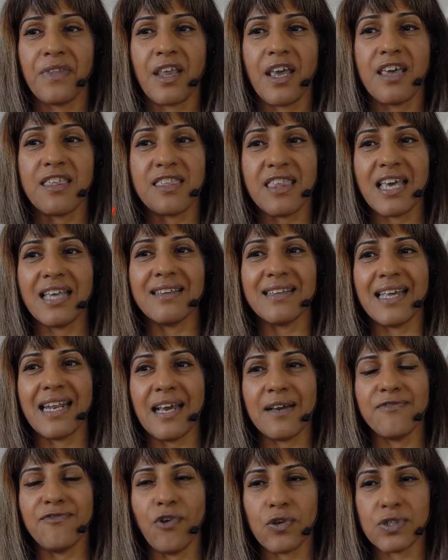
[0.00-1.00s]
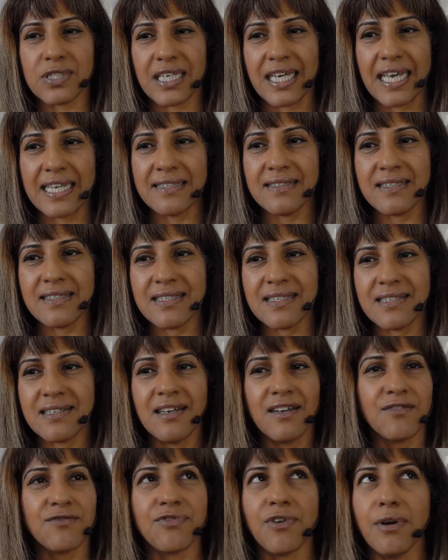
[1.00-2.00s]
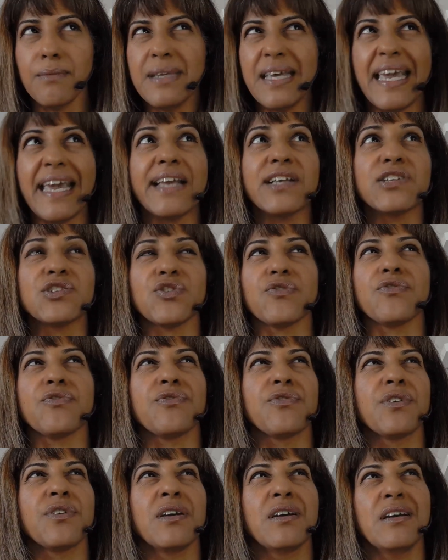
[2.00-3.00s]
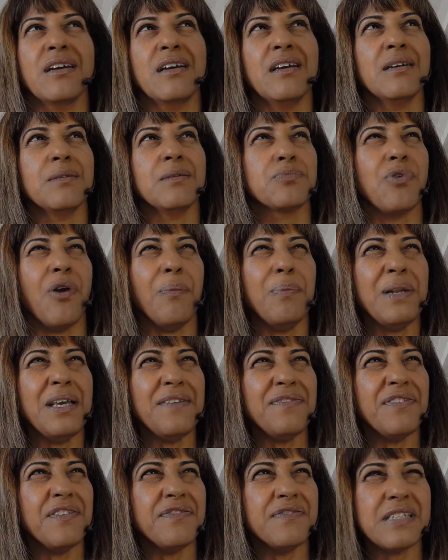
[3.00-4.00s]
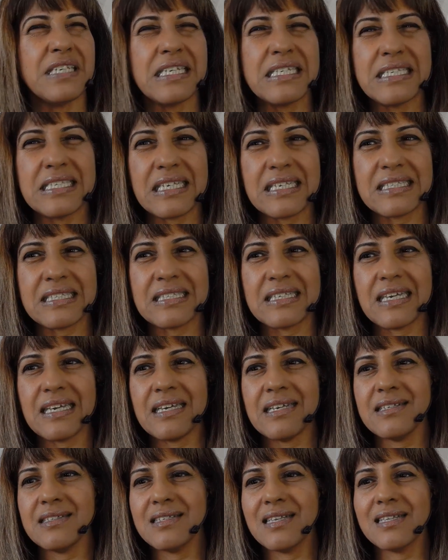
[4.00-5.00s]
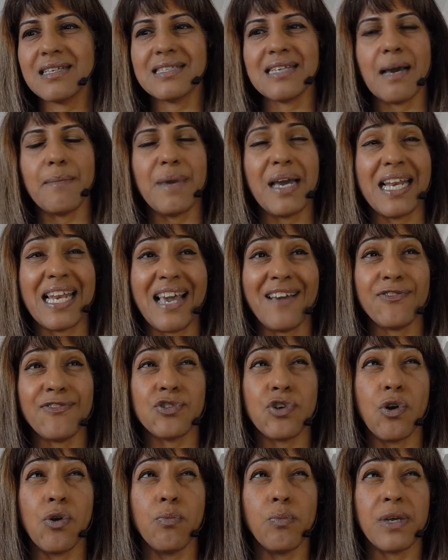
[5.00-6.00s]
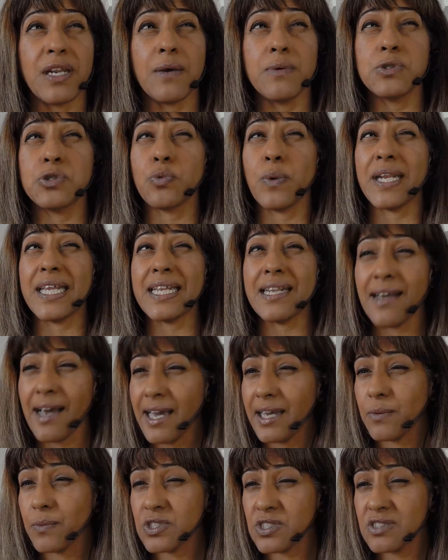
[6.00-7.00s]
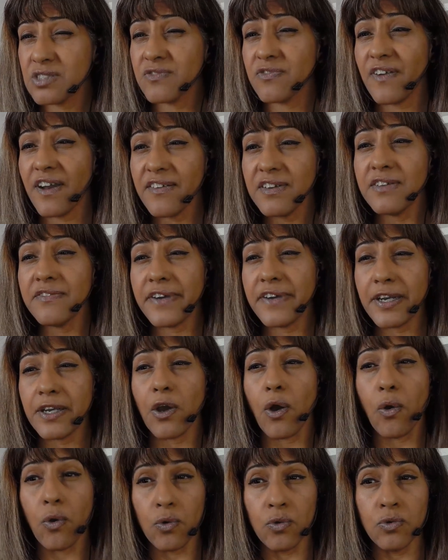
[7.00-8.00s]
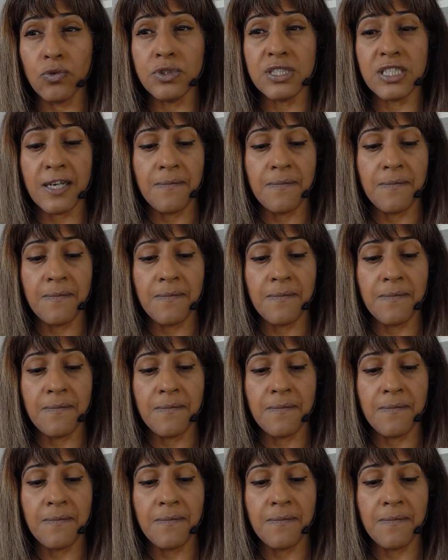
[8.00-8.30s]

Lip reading: thing that I fought against from the age of probably 15, 16 till the time I left home when I was 29, which is very, very old.